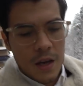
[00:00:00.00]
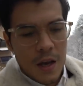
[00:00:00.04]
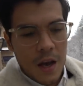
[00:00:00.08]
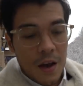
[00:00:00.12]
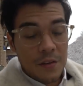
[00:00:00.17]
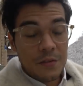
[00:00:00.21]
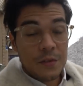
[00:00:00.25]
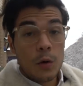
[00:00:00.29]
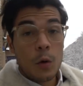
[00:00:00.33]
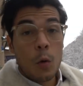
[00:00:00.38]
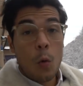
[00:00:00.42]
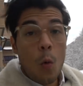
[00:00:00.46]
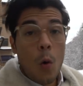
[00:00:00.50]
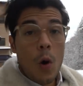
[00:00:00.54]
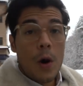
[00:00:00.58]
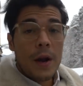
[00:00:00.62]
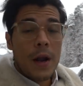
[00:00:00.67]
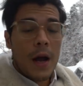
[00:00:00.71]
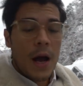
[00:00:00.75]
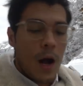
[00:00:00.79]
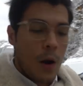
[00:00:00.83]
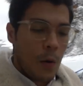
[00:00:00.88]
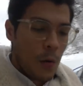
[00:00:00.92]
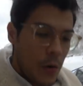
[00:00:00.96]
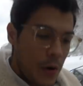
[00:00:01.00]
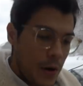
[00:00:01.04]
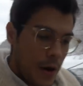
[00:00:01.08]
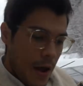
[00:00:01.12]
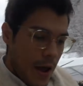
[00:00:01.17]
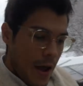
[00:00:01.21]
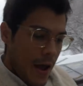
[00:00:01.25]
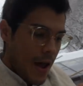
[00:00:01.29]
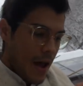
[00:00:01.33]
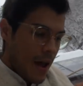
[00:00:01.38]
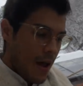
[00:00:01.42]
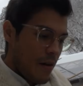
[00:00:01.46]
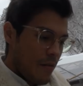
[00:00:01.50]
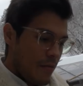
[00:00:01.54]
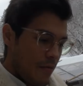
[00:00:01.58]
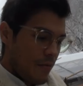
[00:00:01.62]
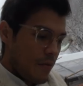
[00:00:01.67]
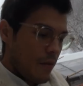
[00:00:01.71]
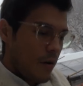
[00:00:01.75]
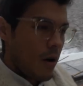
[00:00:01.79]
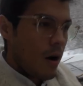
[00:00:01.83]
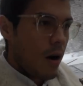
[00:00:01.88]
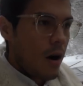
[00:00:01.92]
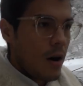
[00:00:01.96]
After one hour and a
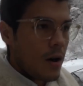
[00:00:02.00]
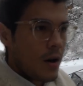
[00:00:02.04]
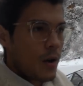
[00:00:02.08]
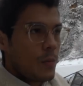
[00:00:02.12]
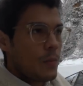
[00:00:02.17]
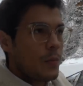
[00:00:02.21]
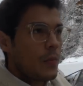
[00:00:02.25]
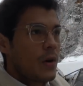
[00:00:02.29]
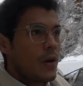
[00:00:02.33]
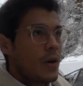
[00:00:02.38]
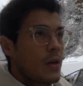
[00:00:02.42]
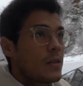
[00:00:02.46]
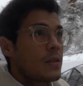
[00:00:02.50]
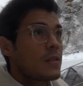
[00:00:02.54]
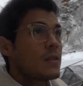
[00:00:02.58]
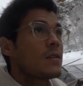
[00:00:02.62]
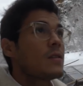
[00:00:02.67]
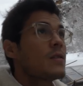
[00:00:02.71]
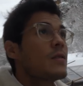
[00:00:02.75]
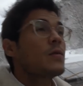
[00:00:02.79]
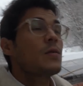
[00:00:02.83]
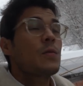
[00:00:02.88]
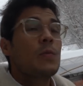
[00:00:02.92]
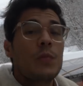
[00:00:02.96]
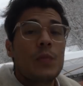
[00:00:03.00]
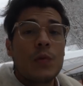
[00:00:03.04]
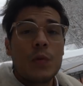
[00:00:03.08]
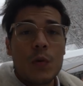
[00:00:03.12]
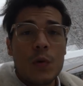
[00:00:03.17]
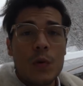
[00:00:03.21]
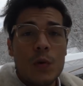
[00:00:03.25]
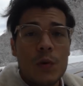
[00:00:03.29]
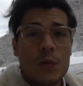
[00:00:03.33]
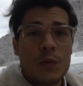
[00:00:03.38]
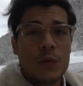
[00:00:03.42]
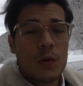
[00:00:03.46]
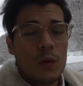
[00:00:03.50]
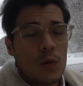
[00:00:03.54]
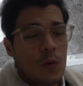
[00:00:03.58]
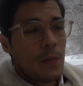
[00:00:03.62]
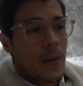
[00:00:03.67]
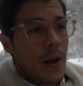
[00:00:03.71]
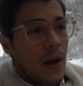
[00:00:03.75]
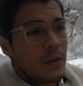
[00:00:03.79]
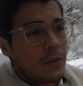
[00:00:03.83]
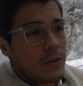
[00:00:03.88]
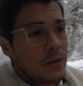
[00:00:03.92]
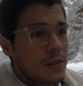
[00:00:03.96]
half on a bus through beautiful
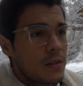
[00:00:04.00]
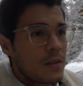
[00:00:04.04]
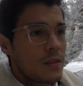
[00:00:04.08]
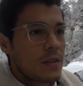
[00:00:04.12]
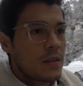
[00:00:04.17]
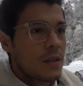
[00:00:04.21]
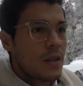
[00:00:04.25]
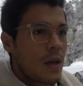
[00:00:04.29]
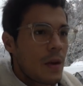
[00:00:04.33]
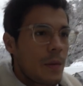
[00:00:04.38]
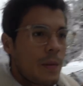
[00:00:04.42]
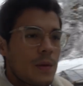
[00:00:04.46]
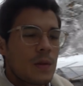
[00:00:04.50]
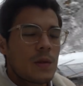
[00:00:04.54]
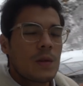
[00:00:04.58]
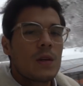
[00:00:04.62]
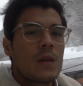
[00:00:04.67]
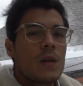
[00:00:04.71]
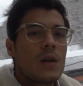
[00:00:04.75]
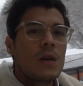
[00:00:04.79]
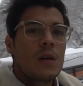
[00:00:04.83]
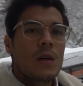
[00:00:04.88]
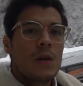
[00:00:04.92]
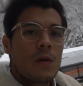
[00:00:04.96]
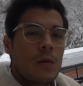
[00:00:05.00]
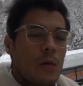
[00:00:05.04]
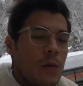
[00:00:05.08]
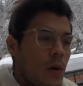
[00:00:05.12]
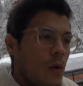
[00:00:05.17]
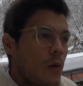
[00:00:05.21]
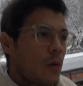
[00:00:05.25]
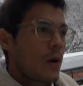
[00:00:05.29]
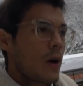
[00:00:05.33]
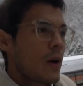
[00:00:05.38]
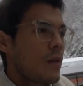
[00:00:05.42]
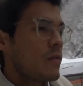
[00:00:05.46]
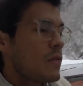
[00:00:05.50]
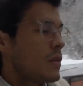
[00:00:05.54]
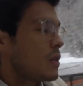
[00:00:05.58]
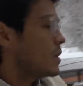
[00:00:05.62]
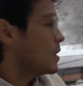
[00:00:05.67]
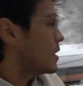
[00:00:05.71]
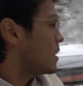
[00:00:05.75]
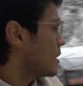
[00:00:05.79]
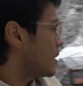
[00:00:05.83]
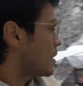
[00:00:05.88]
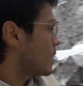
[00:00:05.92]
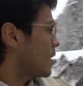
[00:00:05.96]
mountainscapes, we arrive
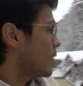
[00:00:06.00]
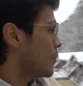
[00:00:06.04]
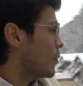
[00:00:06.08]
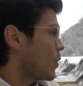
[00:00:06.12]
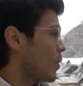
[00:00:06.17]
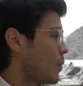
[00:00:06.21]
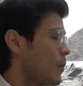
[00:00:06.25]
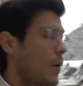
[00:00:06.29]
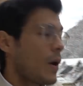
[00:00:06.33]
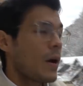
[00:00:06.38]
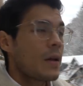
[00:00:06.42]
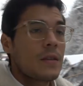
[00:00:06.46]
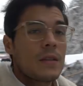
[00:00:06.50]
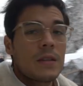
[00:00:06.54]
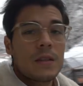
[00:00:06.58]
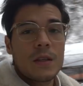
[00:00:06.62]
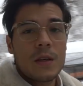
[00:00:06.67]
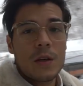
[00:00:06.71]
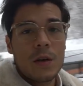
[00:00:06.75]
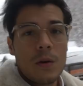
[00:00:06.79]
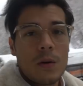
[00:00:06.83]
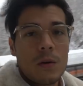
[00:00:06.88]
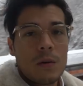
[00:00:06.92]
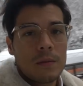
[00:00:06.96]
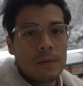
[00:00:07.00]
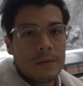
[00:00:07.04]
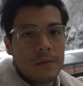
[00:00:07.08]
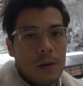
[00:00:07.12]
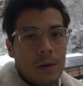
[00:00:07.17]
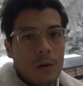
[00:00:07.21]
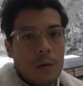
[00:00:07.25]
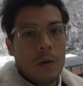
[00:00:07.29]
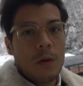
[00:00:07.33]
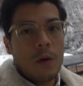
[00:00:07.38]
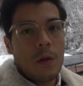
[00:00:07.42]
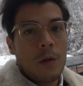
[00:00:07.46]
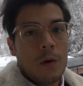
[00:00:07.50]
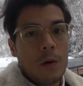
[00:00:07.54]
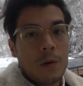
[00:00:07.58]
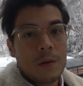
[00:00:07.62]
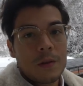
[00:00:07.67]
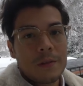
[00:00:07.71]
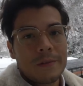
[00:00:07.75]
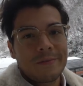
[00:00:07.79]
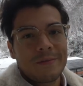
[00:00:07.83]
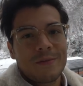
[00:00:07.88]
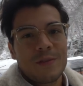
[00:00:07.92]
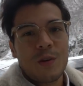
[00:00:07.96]
here and we're about to go for one of
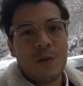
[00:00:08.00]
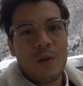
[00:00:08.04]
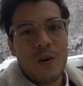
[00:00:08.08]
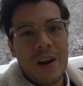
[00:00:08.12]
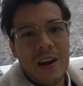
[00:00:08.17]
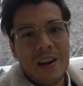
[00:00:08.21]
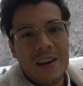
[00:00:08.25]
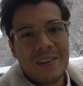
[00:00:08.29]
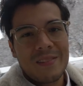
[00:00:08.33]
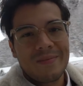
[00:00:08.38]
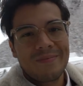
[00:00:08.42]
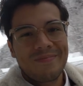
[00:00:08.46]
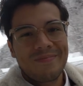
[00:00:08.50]
those for a ride.